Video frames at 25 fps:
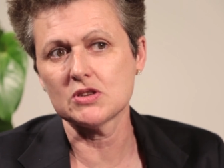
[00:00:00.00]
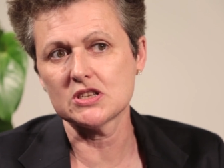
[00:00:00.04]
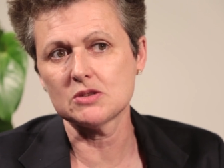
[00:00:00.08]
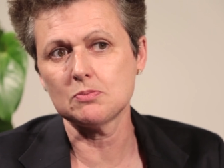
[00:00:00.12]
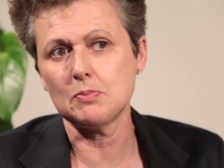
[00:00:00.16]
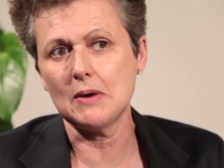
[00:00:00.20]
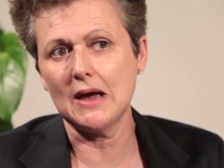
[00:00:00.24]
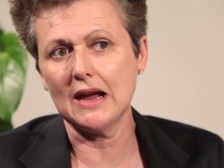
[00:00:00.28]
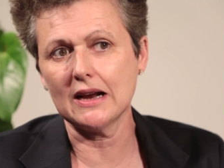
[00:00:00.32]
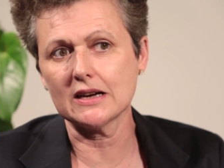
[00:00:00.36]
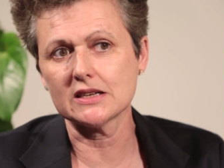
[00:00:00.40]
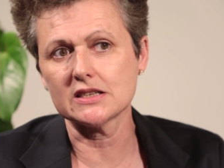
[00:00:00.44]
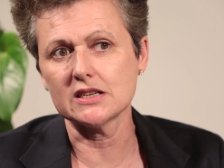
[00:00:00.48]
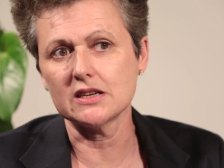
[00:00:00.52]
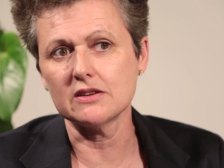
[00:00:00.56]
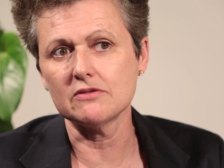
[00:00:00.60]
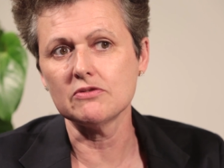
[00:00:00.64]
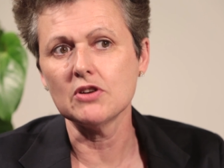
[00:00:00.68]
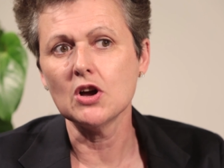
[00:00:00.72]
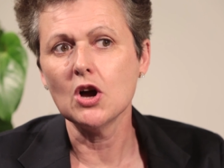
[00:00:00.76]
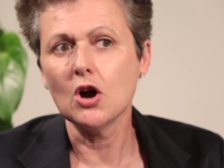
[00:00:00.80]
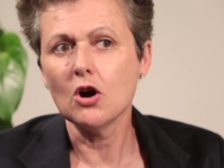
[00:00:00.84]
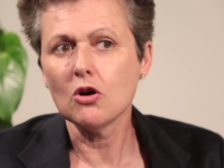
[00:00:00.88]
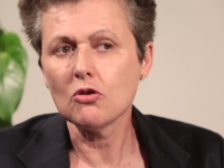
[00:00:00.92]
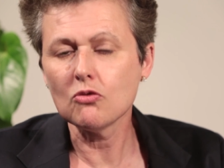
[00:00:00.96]

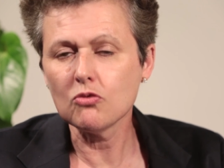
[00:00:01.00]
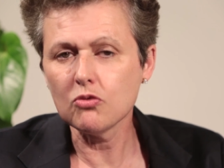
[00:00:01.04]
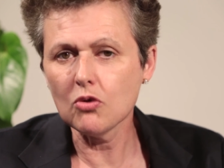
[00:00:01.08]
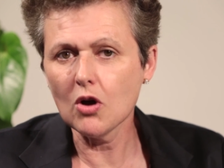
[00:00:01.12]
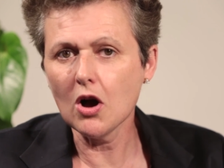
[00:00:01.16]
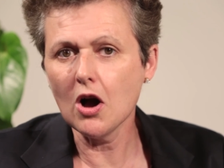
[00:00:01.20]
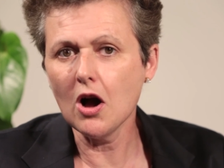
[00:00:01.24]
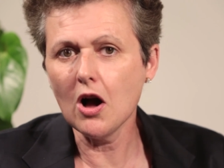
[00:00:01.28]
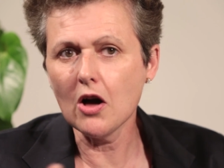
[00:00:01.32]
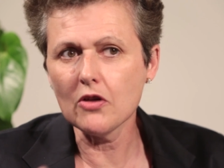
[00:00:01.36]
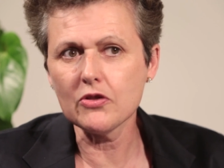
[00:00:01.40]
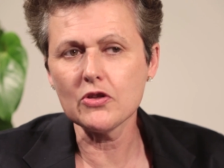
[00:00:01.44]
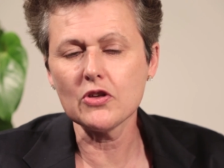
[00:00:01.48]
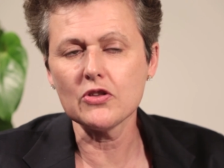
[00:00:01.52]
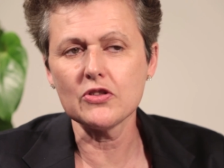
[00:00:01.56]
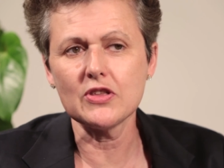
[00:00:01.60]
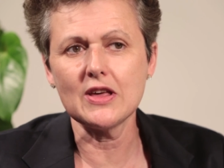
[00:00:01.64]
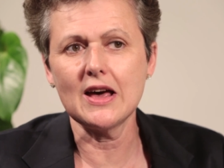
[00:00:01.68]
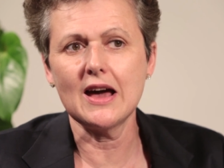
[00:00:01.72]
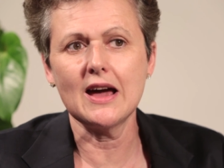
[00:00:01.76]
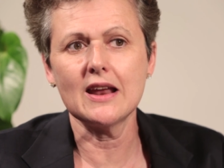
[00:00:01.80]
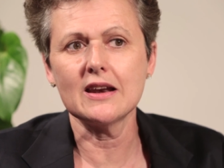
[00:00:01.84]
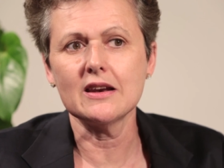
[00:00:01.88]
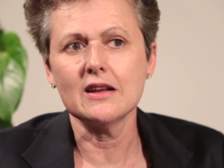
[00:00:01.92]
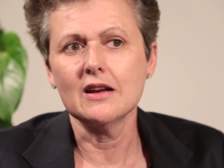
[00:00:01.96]
perspective, rather
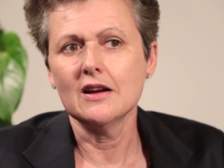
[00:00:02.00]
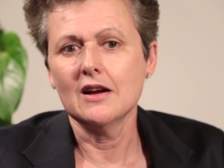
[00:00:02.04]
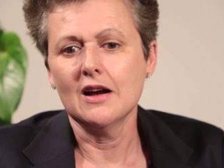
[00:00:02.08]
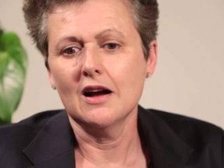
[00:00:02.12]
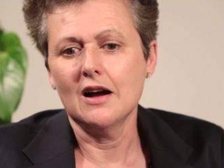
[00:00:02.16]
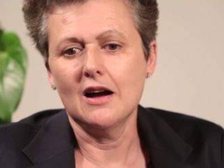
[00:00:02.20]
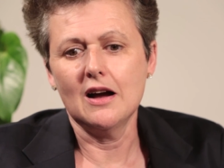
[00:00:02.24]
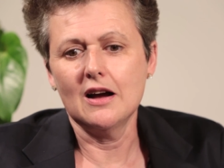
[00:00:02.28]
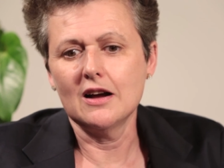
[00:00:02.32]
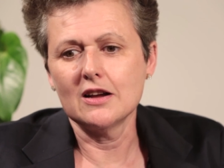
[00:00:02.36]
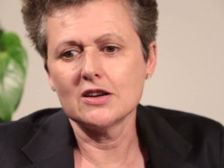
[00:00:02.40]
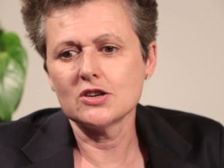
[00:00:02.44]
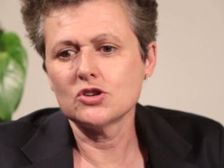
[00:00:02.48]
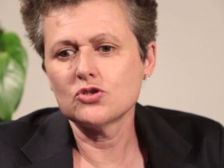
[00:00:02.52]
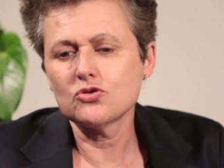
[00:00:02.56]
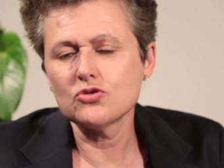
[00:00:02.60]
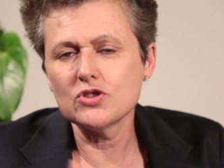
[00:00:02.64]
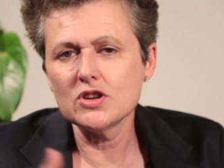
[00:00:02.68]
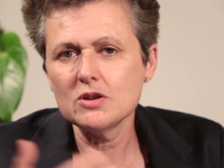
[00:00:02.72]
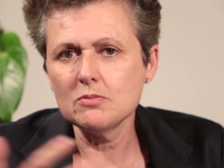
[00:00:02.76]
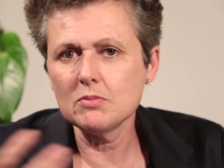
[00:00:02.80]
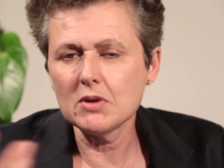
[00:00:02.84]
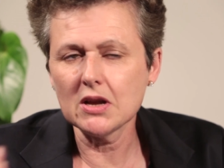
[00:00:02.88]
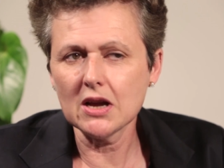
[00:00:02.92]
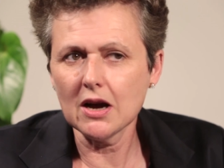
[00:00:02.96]
than uh,
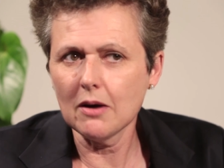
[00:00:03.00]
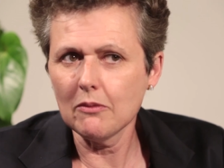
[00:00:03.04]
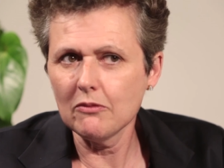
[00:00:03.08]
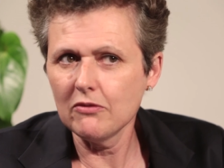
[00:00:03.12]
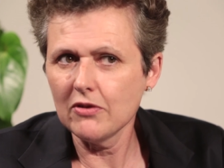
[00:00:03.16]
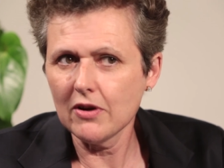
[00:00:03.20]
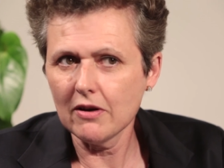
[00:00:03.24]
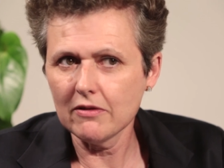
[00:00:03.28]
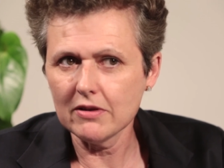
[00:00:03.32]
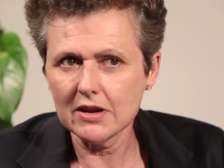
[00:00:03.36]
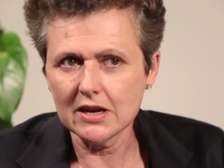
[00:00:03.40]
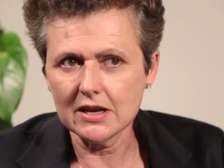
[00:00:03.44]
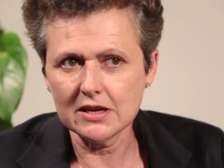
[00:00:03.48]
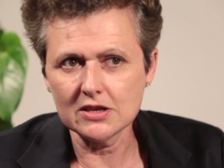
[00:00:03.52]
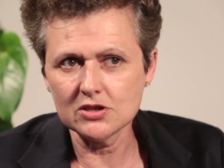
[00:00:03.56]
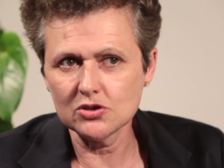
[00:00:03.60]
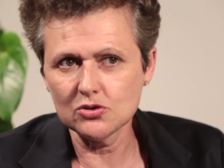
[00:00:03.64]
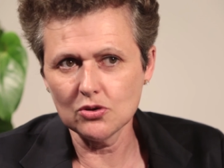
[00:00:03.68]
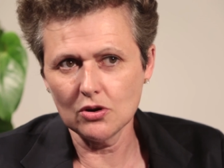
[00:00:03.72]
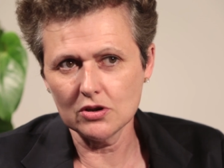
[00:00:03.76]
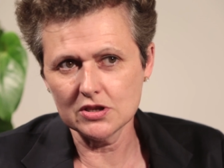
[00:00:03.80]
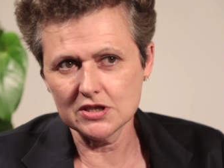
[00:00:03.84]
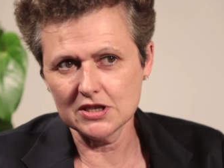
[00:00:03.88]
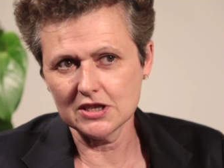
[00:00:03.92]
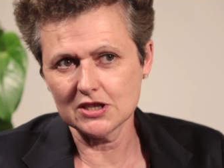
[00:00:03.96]
dreaming up very
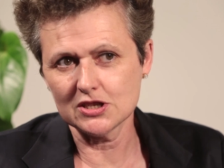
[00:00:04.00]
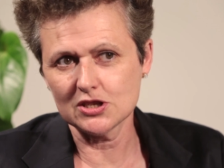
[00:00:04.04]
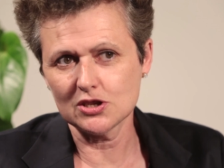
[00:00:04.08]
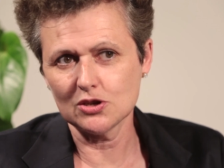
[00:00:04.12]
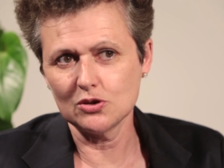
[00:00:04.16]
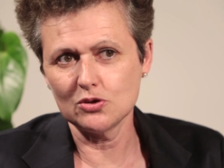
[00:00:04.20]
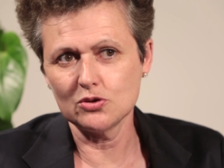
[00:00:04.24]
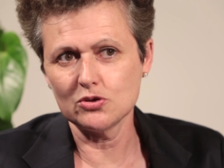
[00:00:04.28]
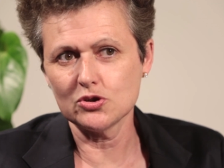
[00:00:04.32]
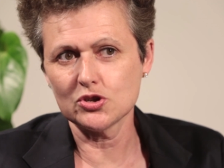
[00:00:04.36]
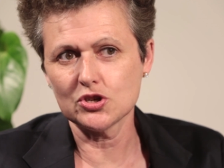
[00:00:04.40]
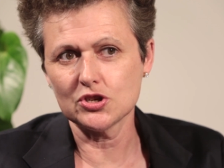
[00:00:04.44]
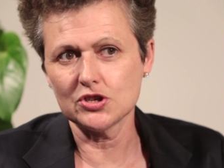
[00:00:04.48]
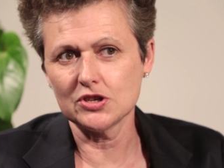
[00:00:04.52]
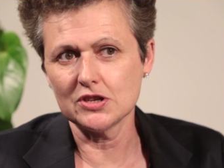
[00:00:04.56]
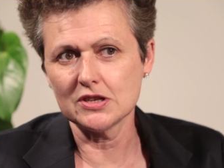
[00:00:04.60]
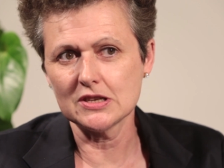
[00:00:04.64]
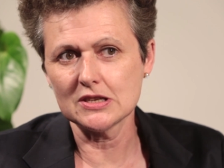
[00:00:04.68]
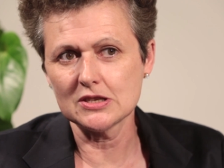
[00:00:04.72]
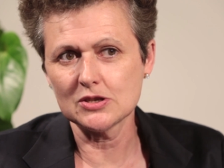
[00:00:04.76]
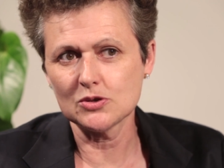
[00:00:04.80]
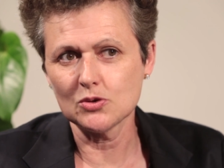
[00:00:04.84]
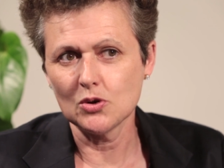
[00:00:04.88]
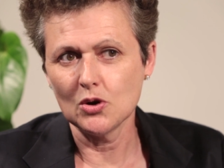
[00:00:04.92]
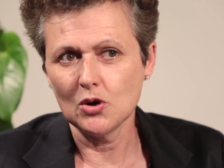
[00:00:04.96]
exotic
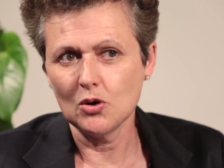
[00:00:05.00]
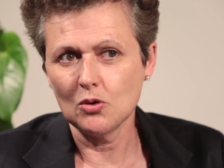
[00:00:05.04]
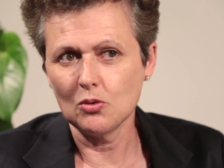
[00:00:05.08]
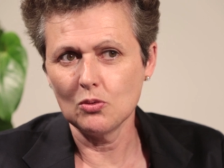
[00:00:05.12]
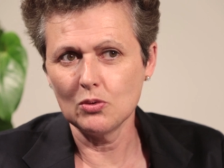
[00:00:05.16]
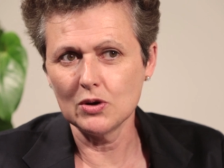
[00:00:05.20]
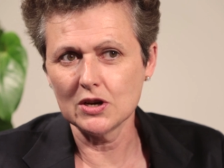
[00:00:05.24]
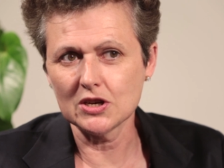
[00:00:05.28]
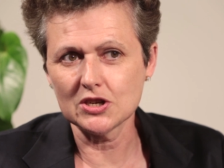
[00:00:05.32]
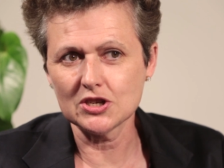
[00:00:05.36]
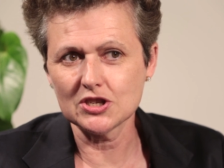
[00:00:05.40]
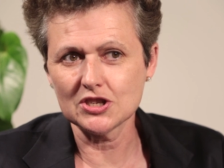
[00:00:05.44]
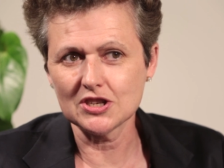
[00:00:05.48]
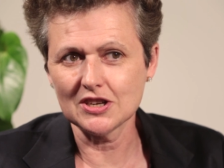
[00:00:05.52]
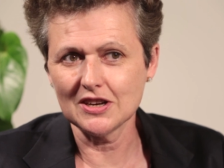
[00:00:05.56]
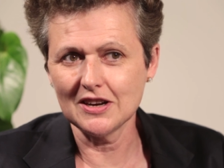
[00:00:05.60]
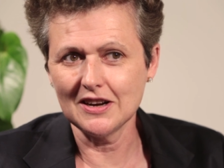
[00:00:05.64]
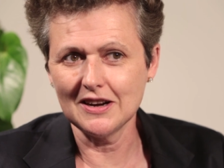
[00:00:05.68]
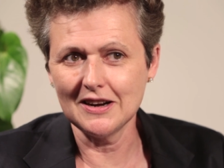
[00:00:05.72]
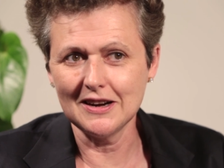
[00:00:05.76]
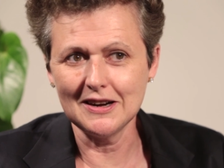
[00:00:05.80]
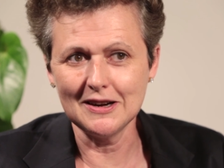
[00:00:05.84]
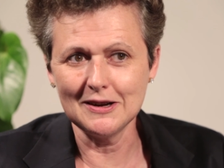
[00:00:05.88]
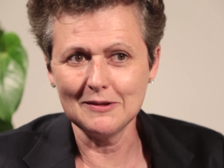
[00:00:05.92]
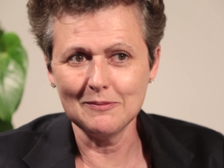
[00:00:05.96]
solutions, which
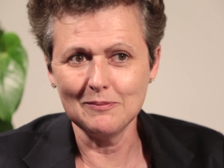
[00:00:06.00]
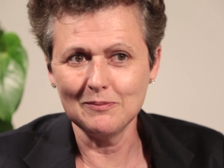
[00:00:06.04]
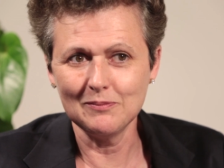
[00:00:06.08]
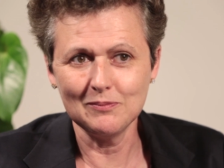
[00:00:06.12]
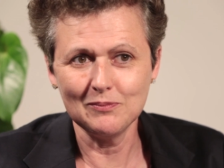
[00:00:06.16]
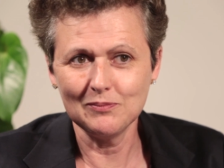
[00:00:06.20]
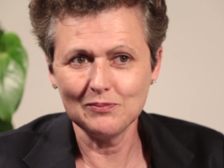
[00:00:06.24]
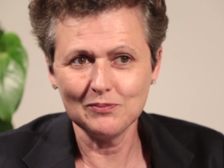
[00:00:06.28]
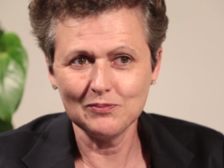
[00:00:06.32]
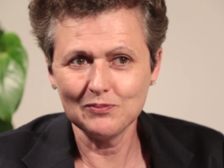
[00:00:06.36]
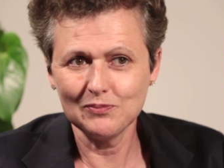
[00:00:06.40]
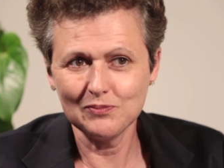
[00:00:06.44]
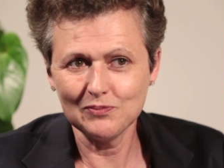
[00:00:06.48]
um,